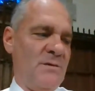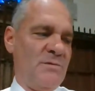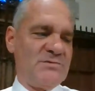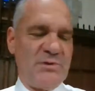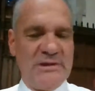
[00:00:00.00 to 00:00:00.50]

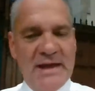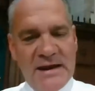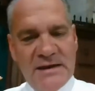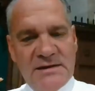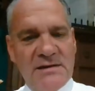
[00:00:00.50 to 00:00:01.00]
was
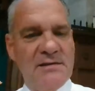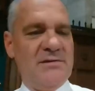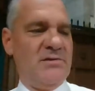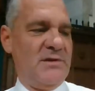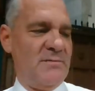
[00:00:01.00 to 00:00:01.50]
related
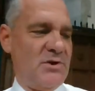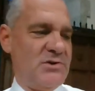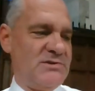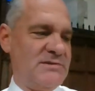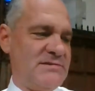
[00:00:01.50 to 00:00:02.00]
to the
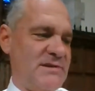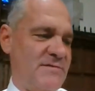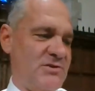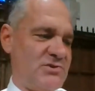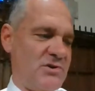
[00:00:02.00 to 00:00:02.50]
emergence
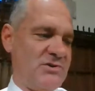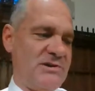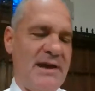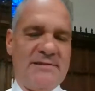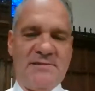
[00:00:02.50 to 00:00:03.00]
of the church
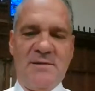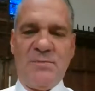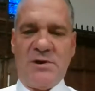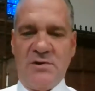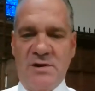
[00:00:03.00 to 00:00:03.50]
as an
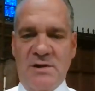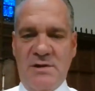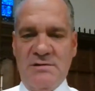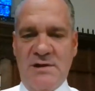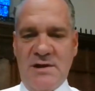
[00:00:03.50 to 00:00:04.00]

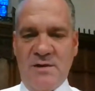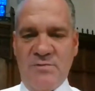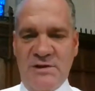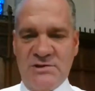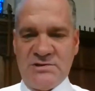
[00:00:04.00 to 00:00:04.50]
imperial
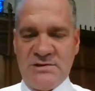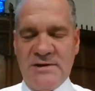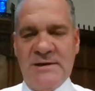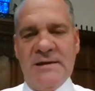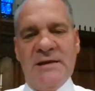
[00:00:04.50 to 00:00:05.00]
religion.
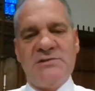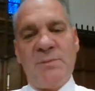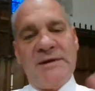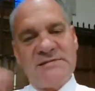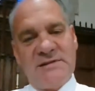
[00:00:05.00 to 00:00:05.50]
So
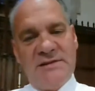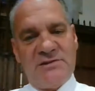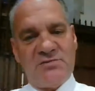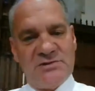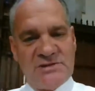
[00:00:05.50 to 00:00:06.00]
basically
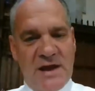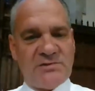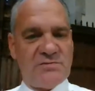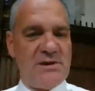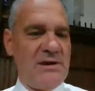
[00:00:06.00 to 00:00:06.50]
the
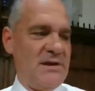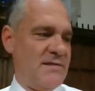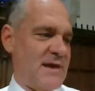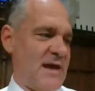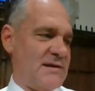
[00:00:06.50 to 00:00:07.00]
trajectory
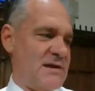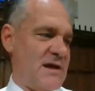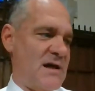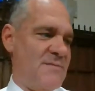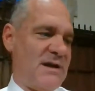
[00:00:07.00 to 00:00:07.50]
that
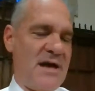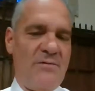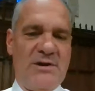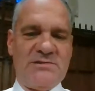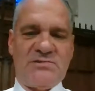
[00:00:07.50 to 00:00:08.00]

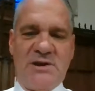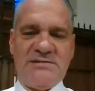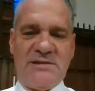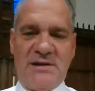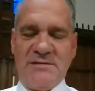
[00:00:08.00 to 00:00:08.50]
McGowan is
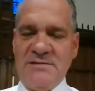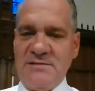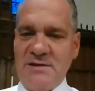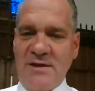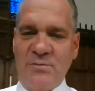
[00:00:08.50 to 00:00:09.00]
tracing
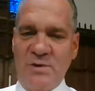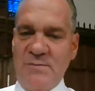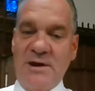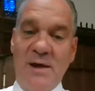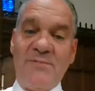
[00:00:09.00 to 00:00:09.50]
would have
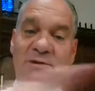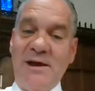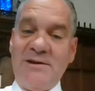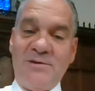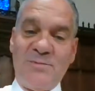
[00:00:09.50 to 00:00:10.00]
been helpful
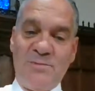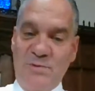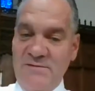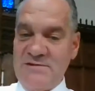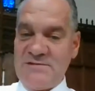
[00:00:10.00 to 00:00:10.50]
on your
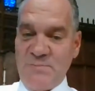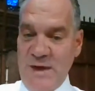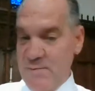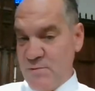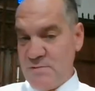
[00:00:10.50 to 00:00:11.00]
previous
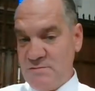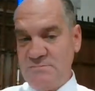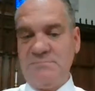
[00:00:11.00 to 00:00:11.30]
paper,